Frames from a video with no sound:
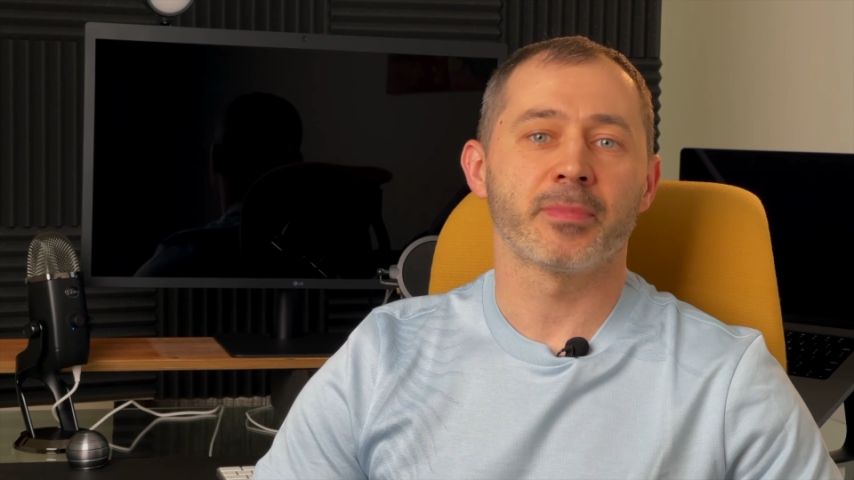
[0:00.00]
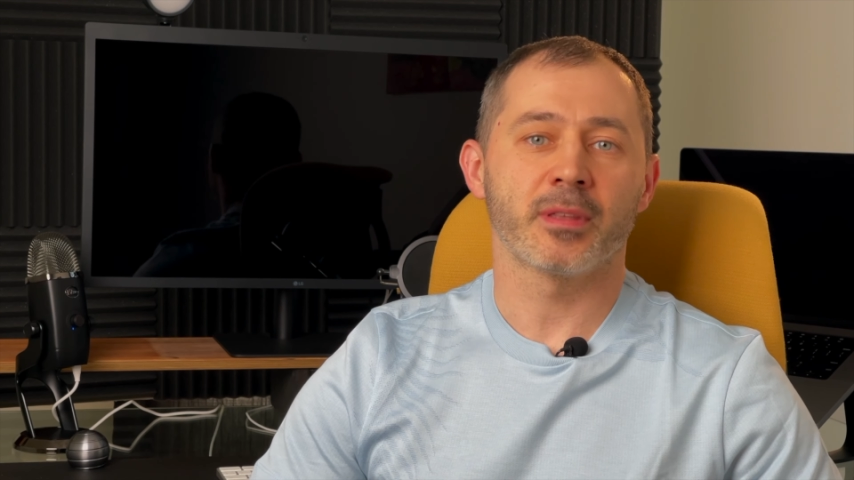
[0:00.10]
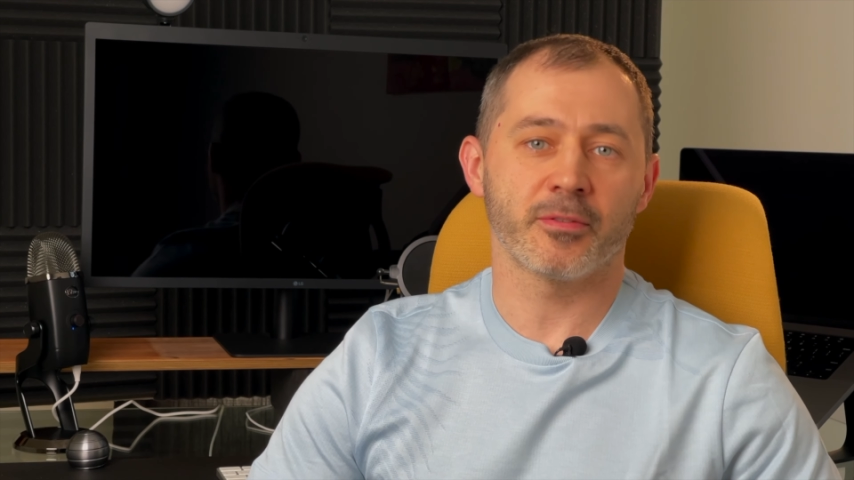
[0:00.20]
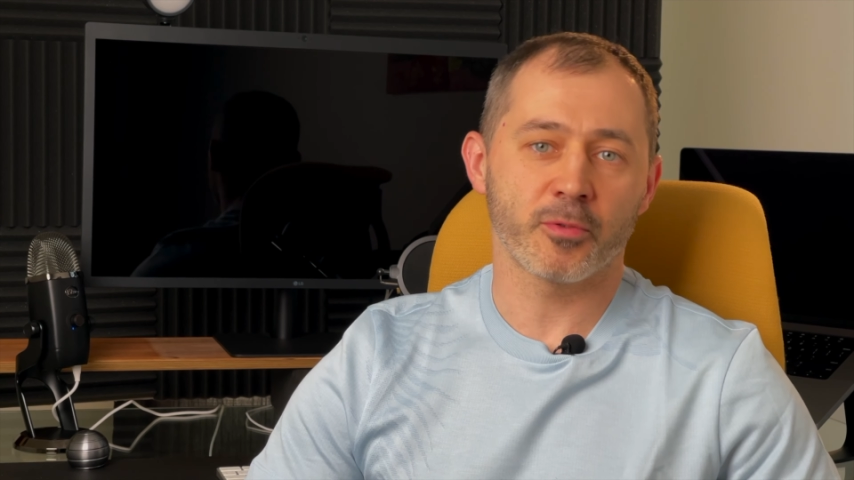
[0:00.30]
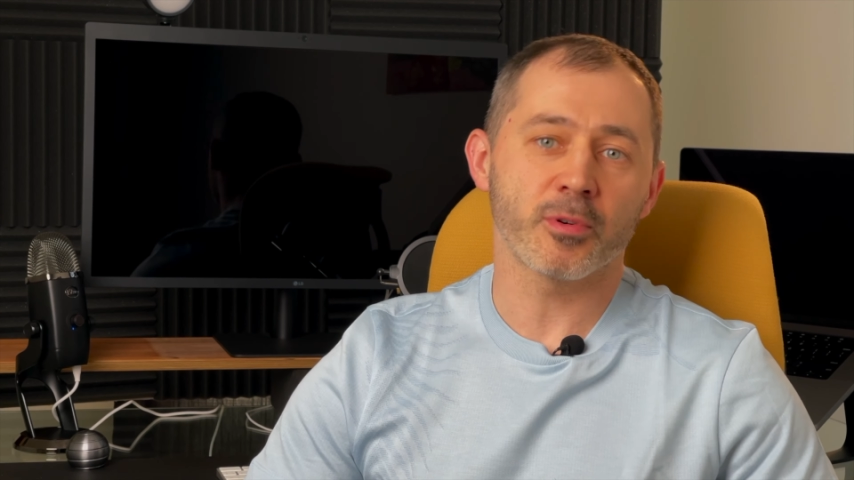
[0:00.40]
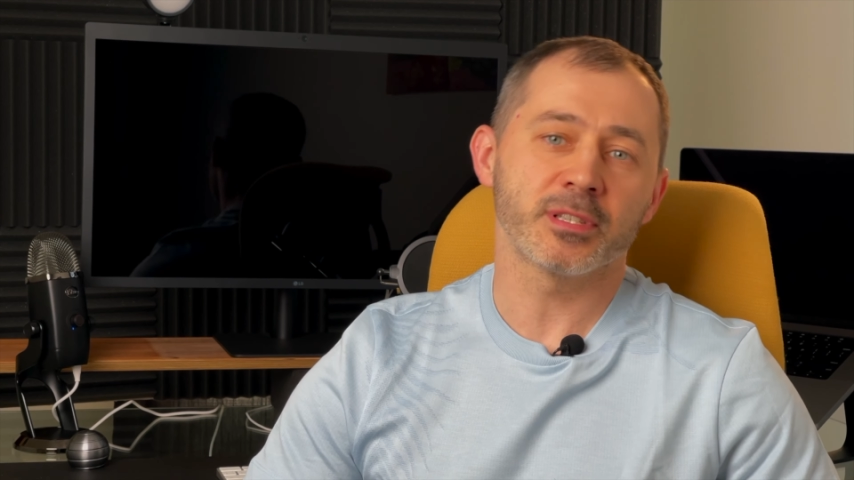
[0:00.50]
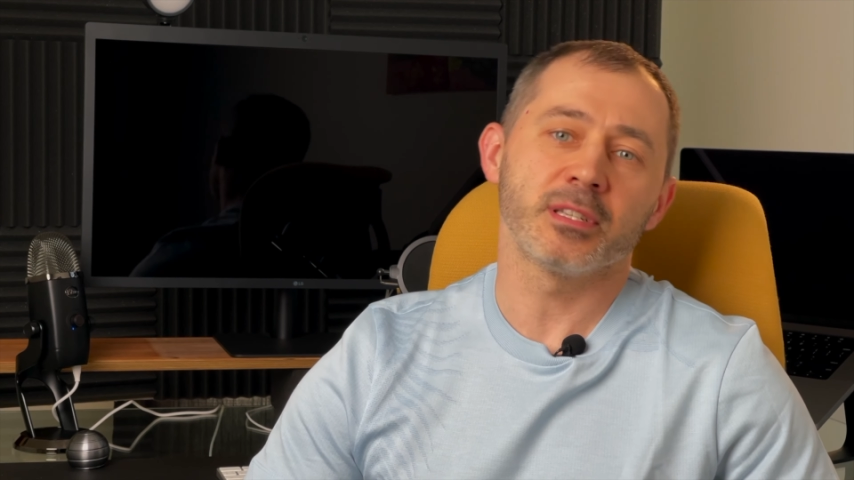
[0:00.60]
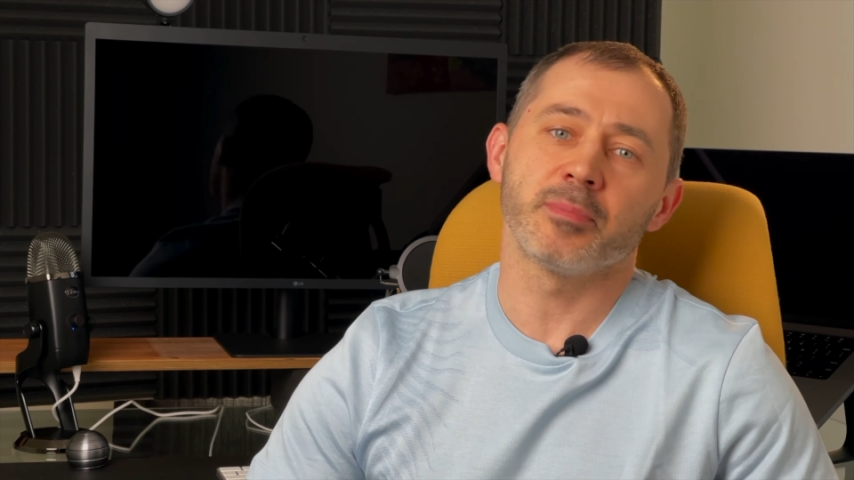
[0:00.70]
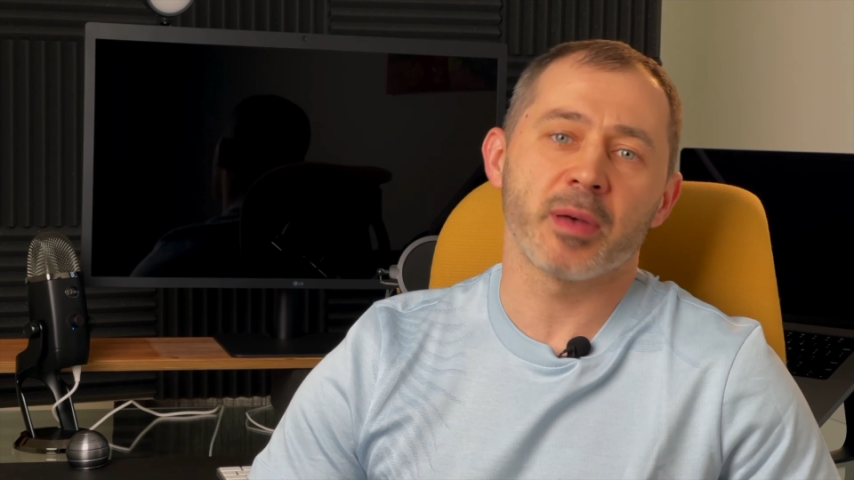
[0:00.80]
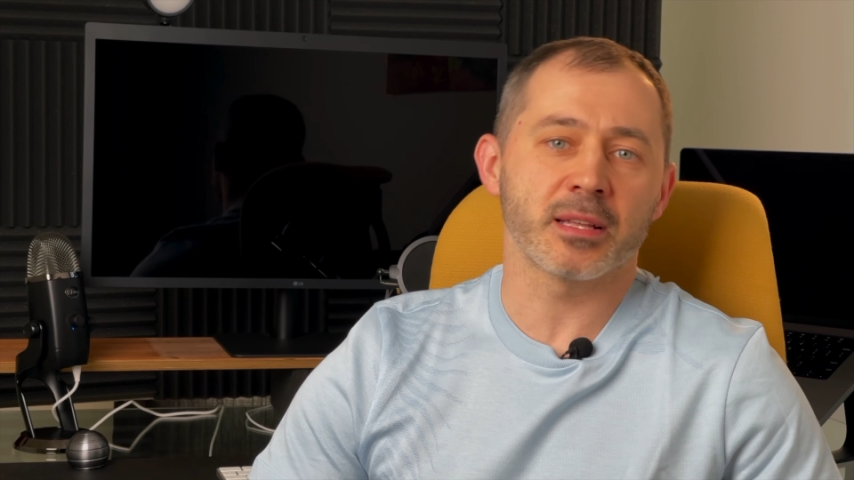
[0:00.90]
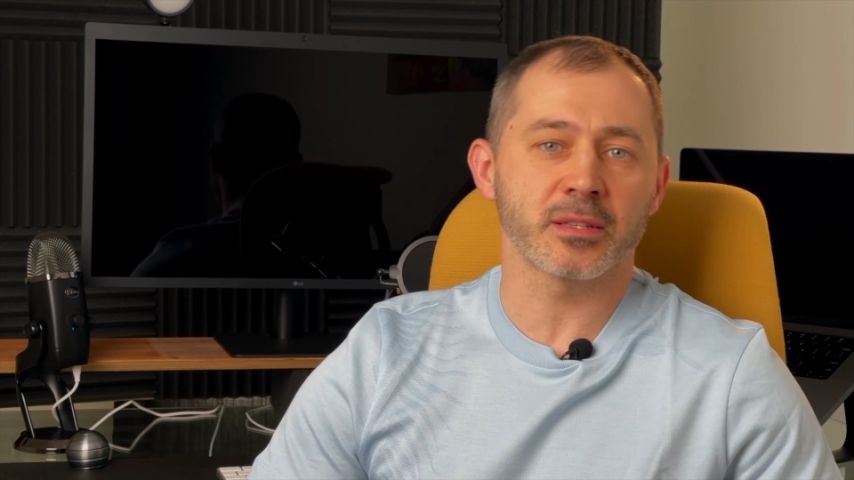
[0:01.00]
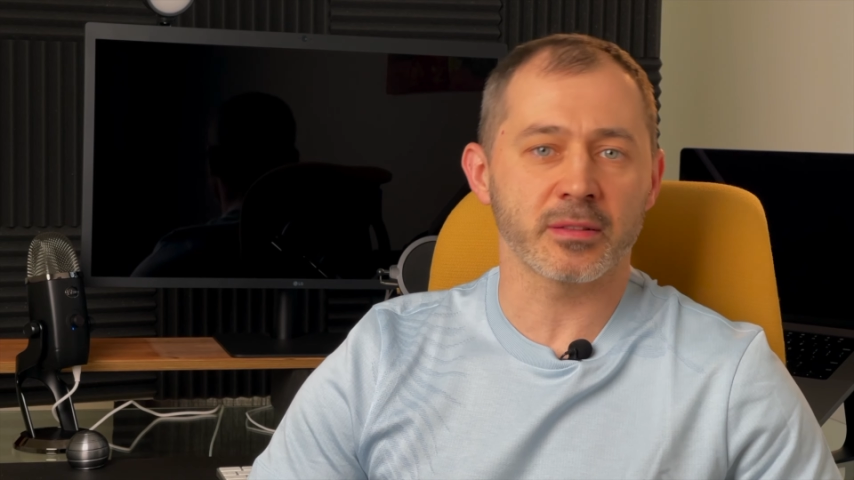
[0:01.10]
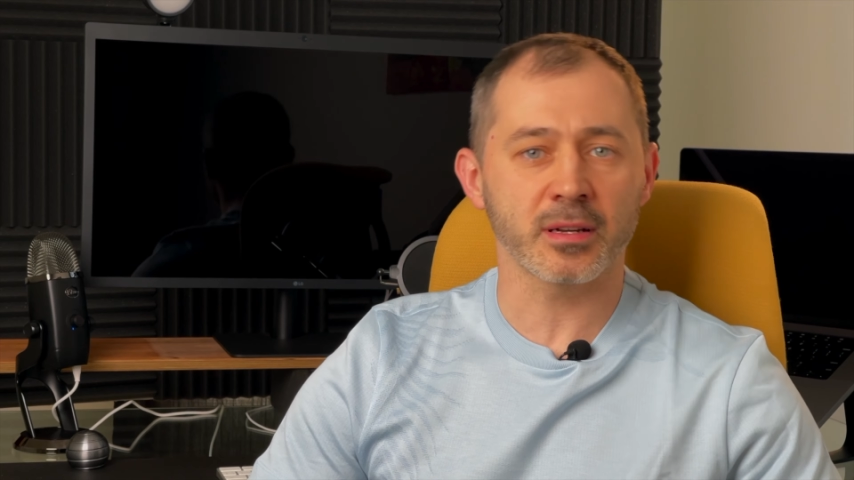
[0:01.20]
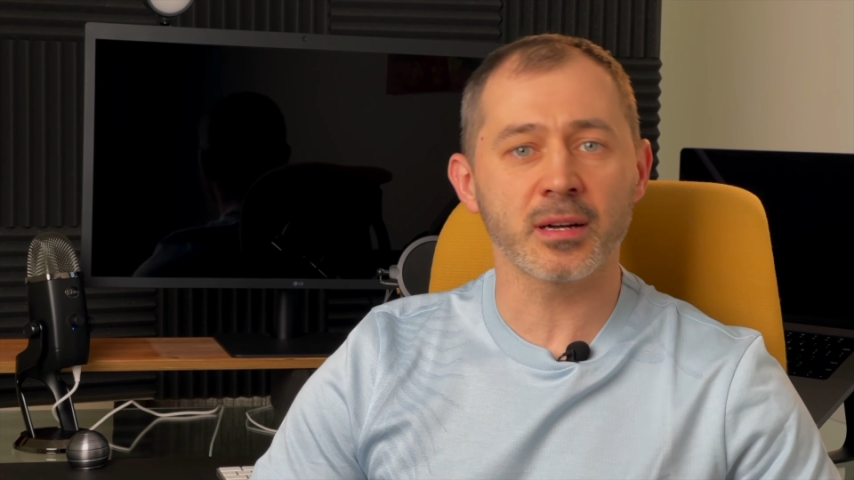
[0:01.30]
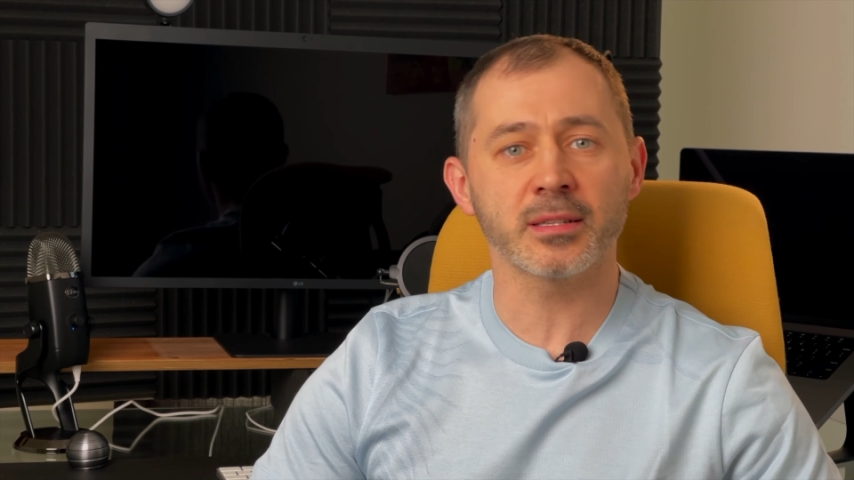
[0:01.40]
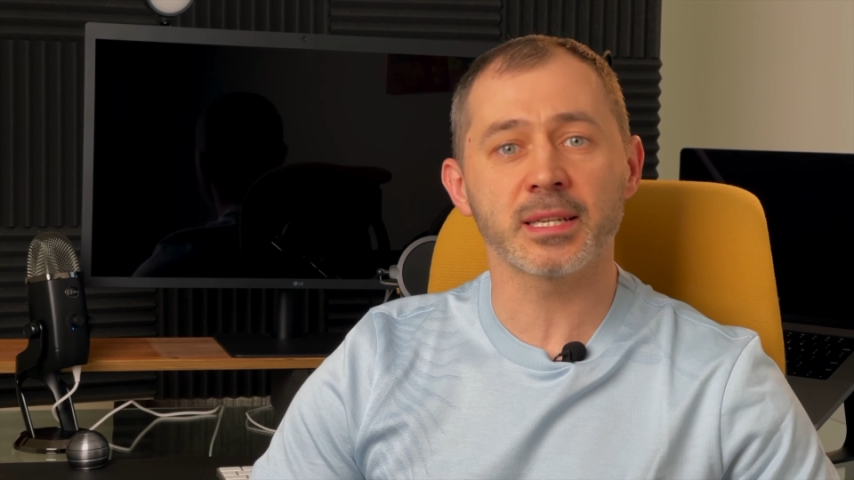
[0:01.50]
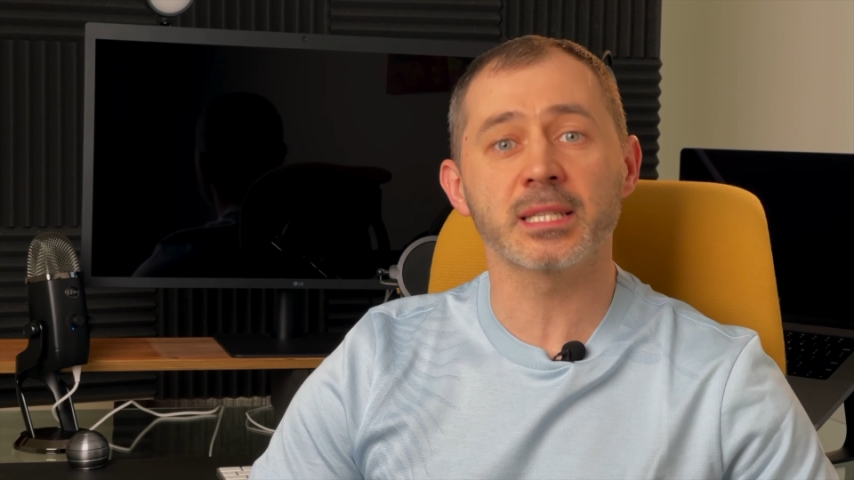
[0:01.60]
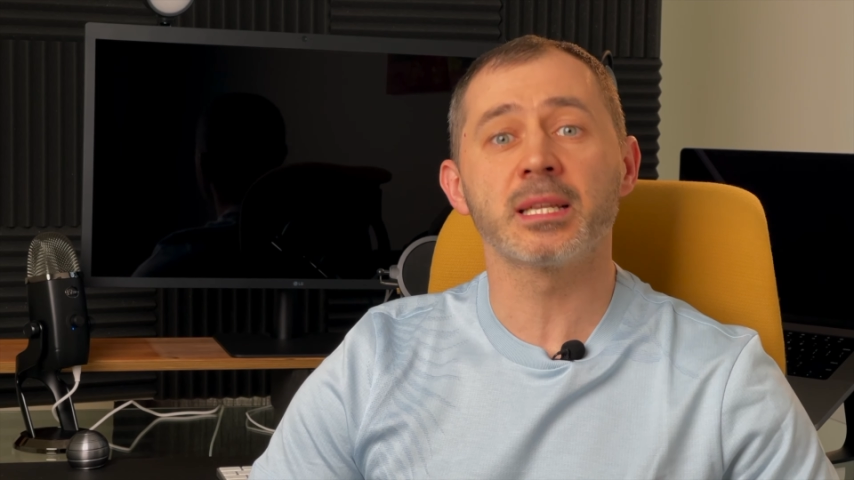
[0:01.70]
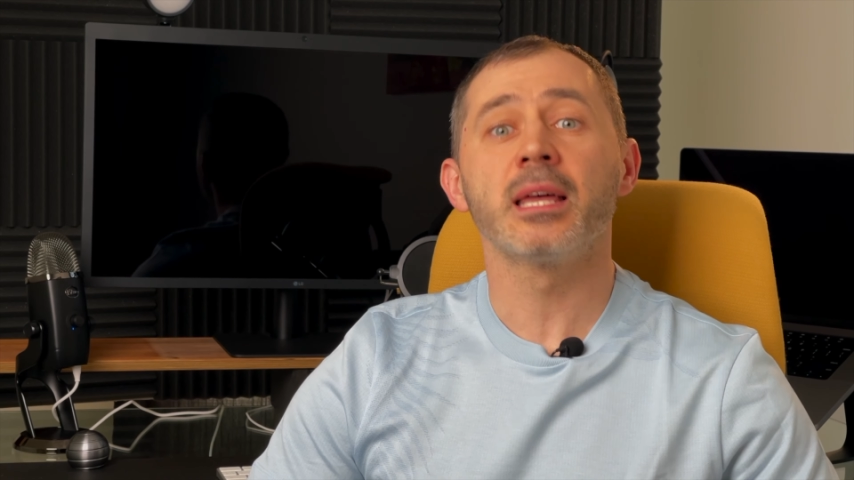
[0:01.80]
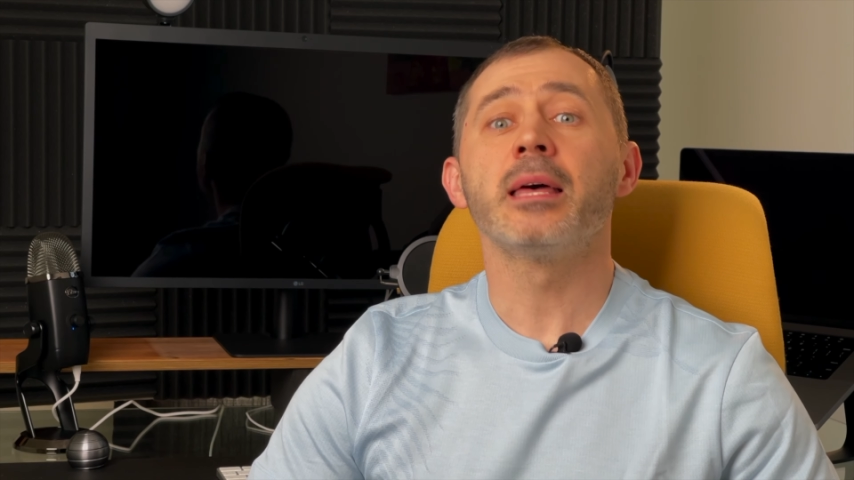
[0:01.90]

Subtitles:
Of course, it depends on the context,